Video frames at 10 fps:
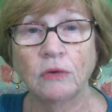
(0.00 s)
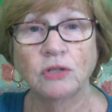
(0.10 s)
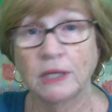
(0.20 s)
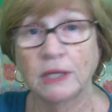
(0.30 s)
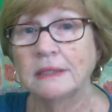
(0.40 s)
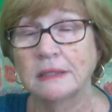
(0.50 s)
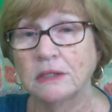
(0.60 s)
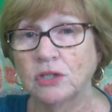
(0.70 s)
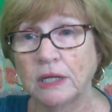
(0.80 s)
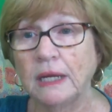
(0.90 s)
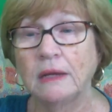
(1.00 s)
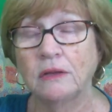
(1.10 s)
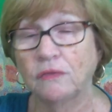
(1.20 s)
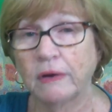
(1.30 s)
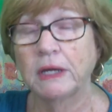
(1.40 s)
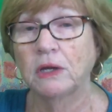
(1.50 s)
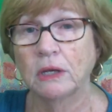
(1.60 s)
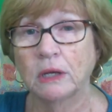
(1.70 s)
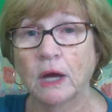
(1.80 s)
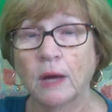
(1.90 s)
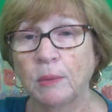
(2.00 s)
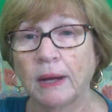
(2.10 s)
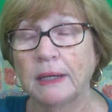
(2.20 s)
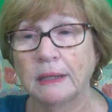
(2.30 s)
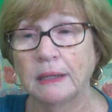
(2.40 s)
she is very good at copywriting,